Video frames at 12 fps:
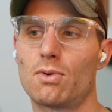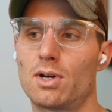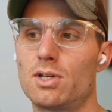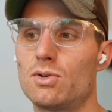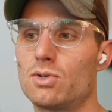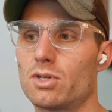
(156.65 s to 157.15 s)
We're
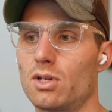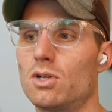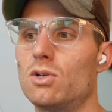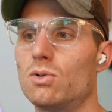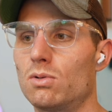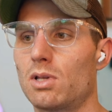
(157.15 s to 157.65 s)
going to use a
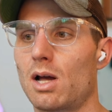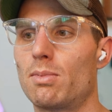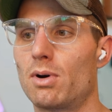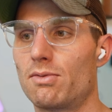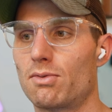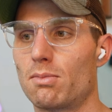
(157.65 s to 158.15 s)
new
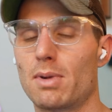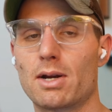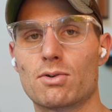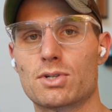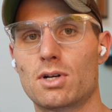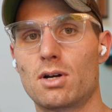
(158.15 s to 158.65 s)
library from
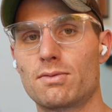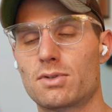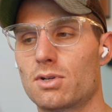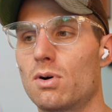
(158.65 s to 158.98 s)
Microsoft.